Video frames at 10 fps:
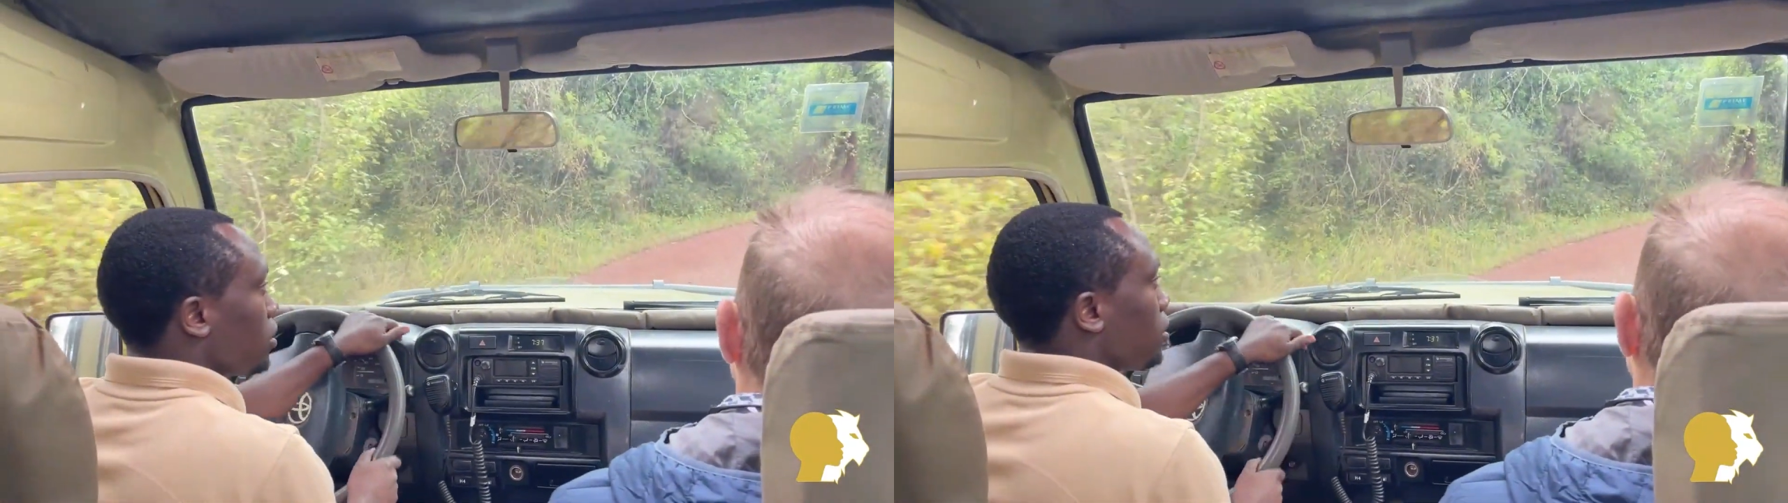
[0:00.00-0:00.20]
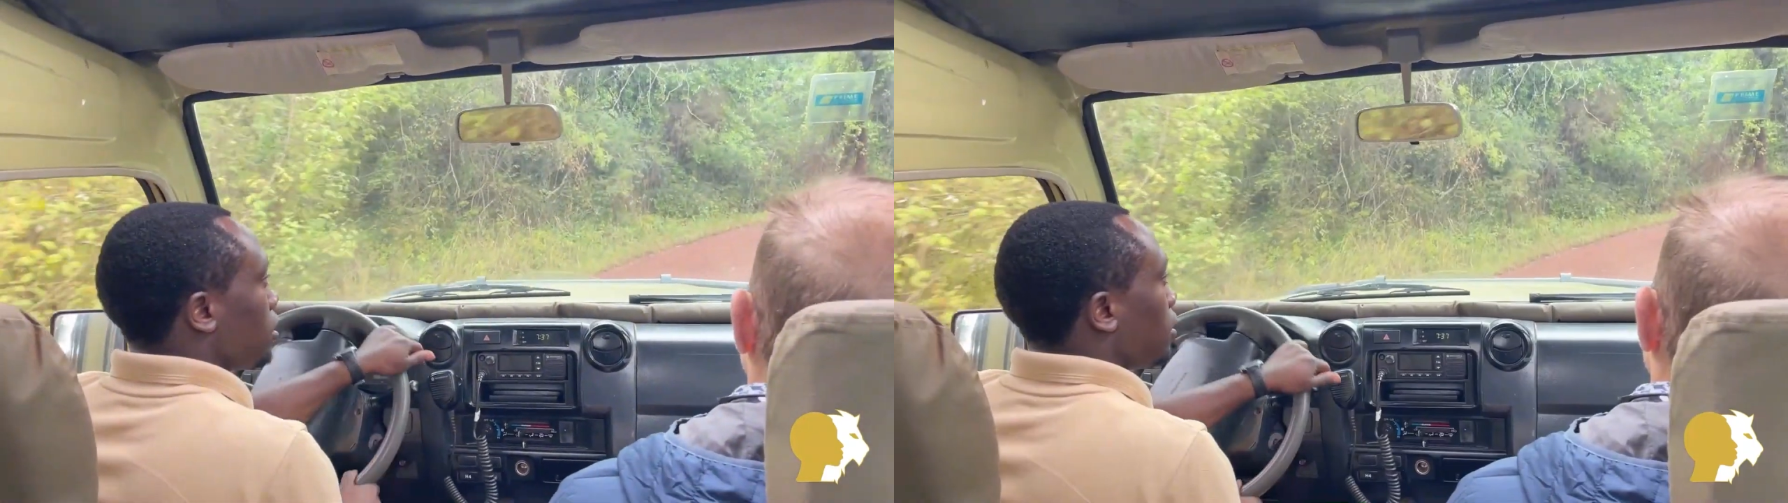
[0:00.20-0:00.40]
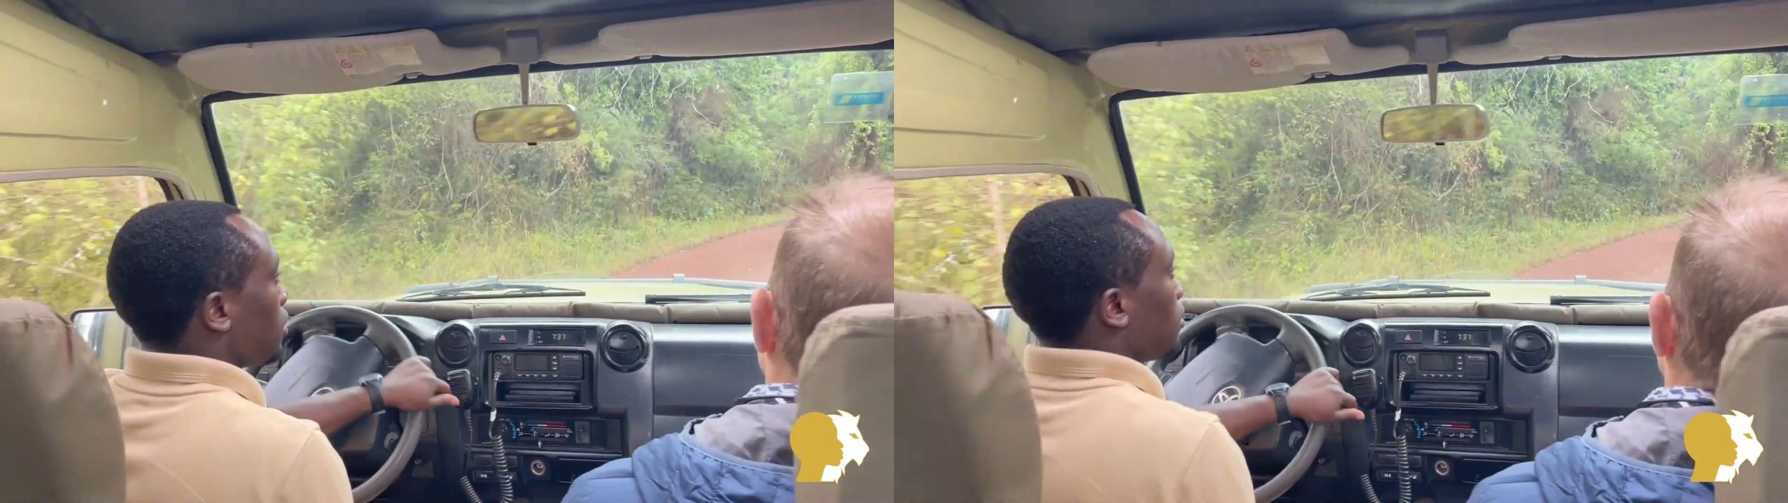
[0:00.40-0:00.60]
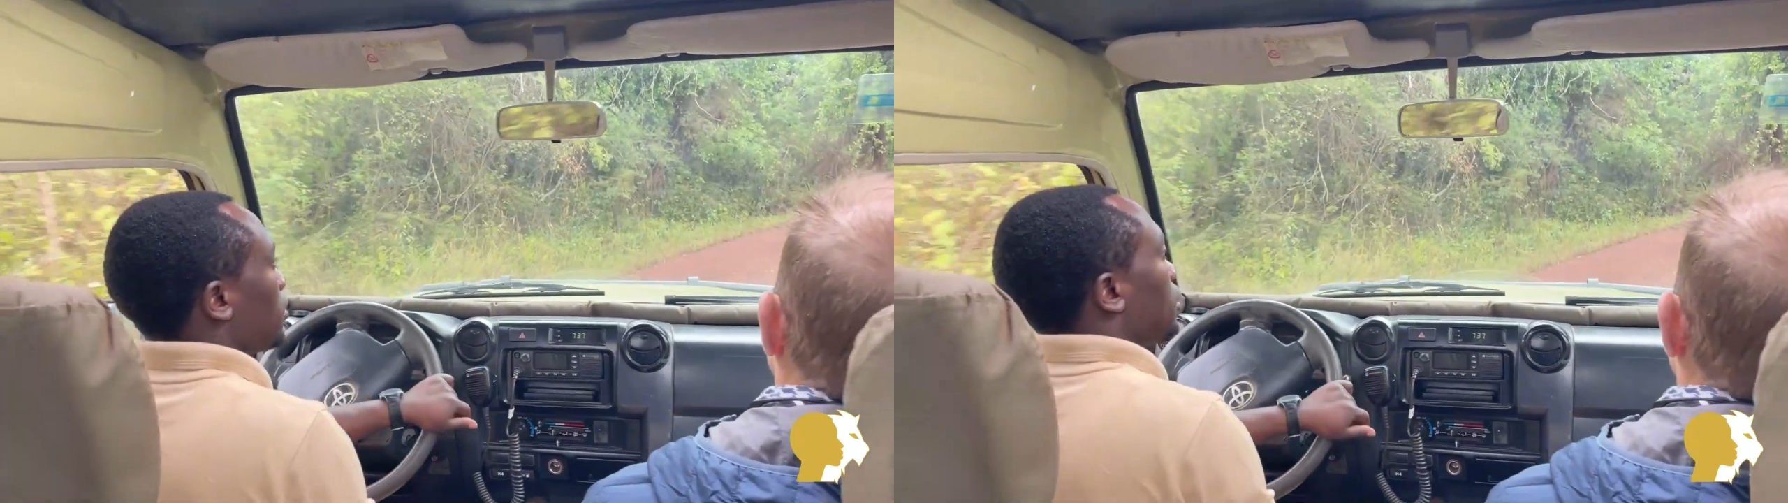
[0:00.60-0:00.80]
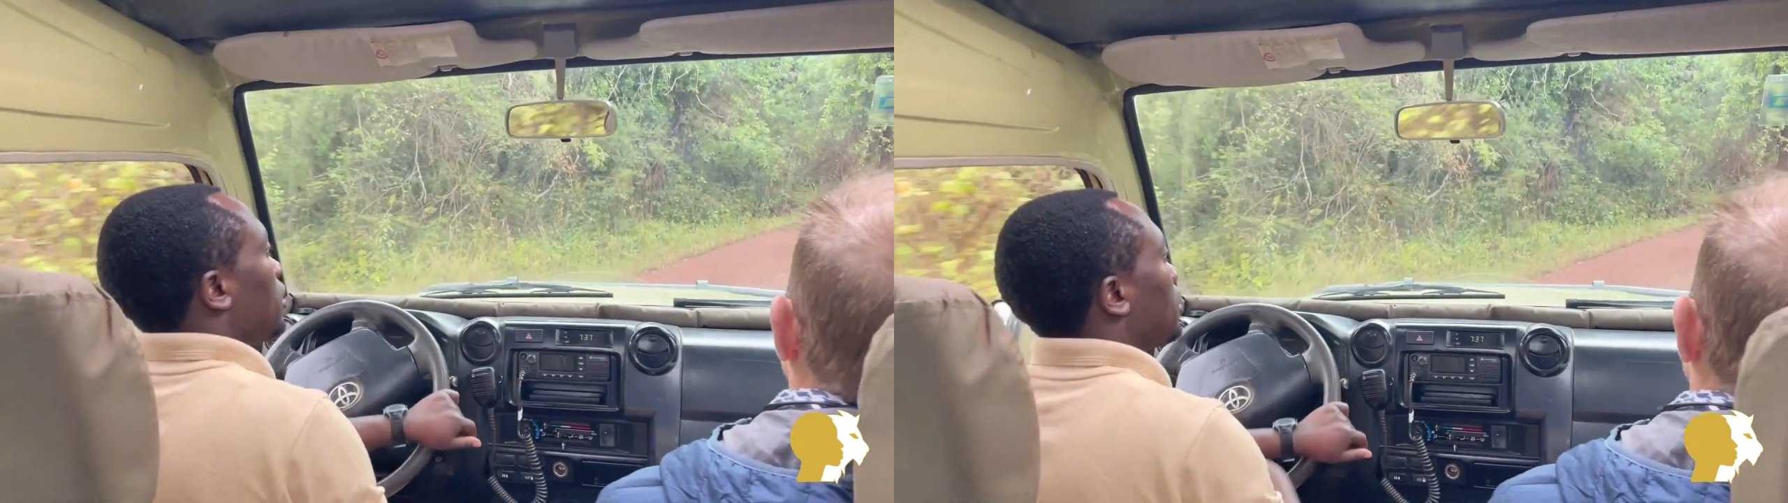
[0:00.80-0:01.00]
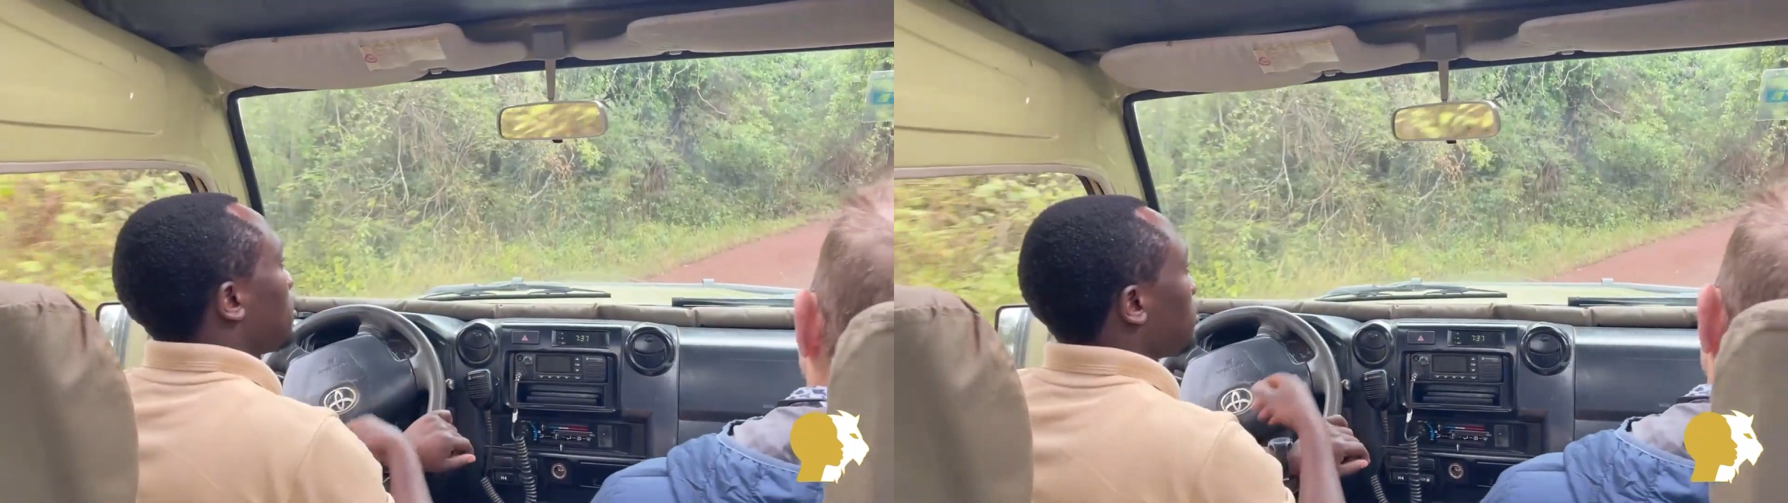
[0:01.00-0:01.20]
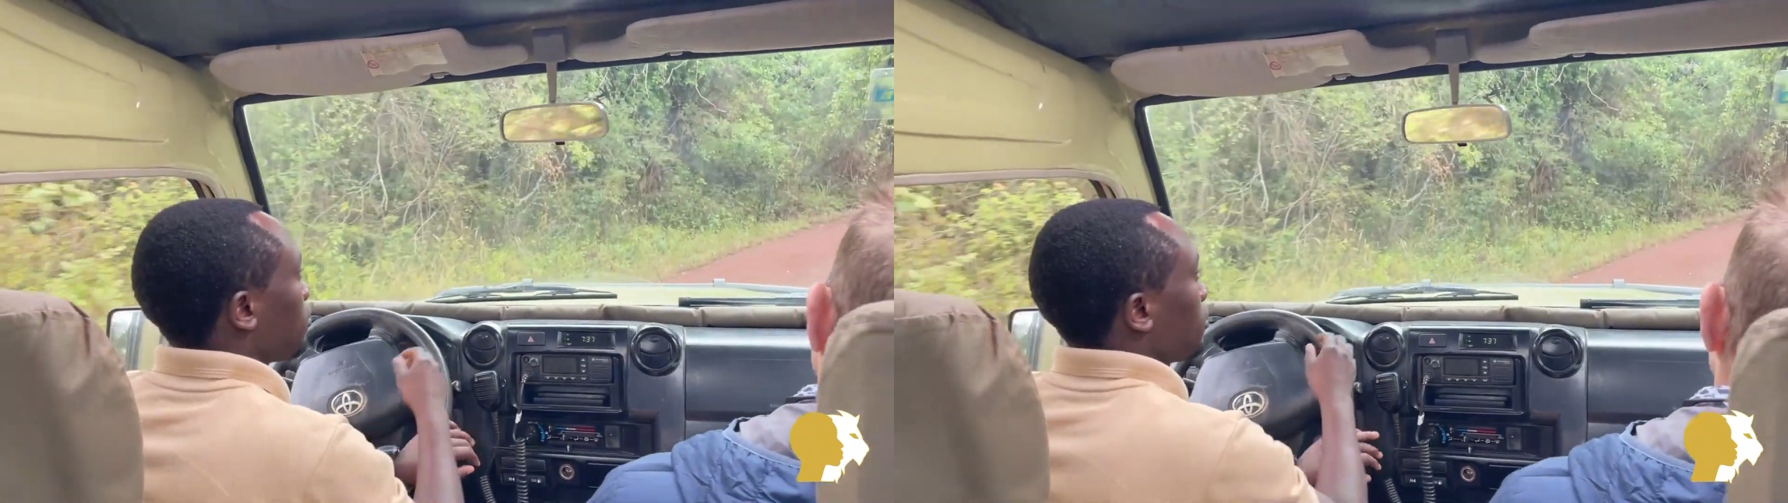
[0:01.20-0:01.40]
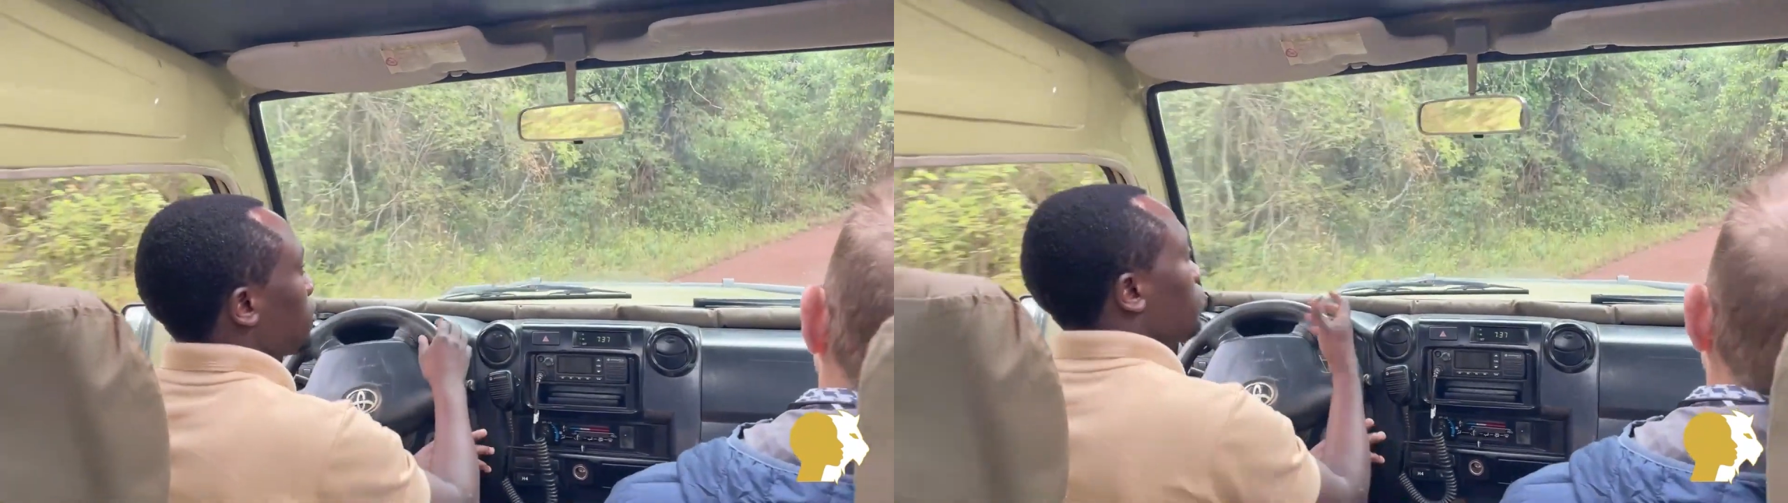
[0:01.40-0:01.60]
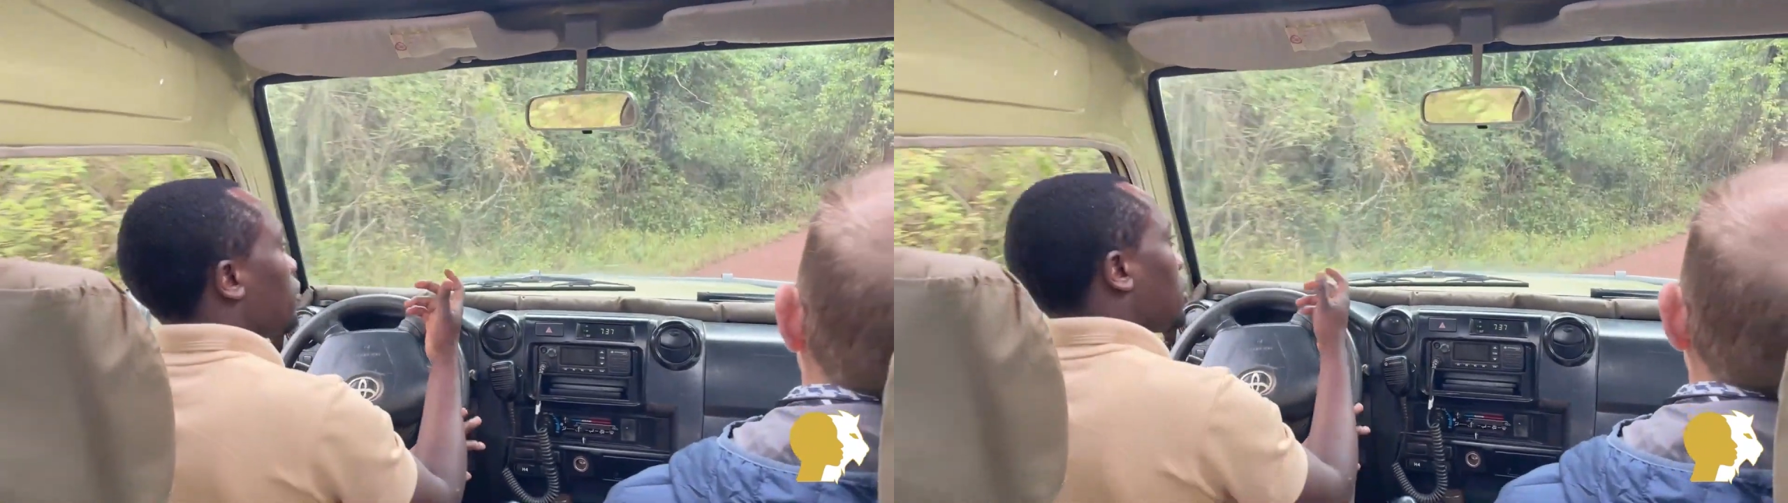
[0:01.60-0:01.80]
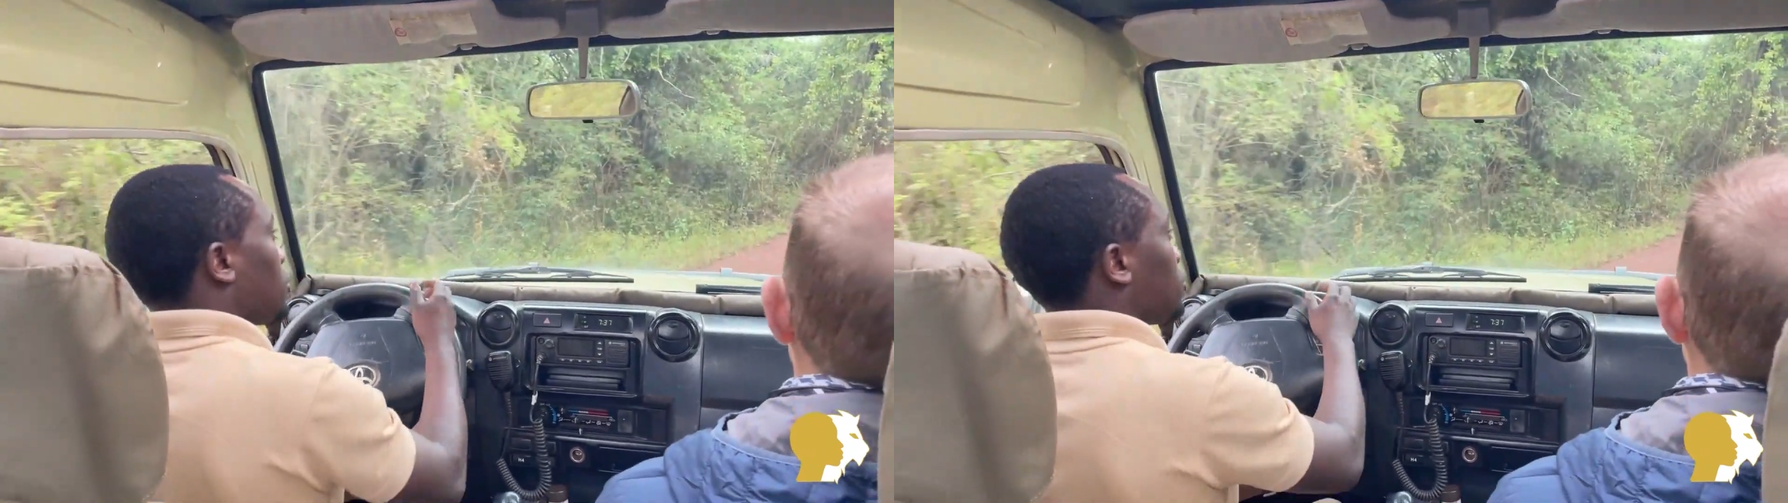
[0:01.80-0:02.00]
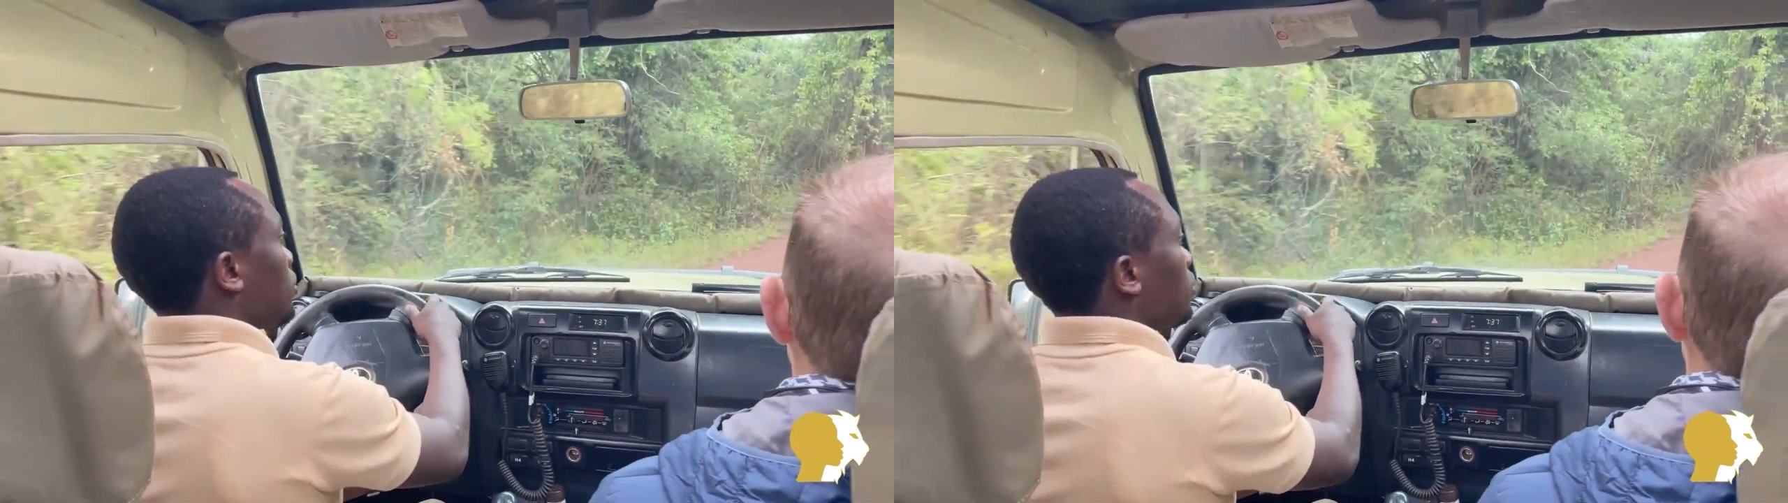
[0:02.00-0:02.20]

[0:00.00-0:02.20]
you can book a behind-the-scenes tour.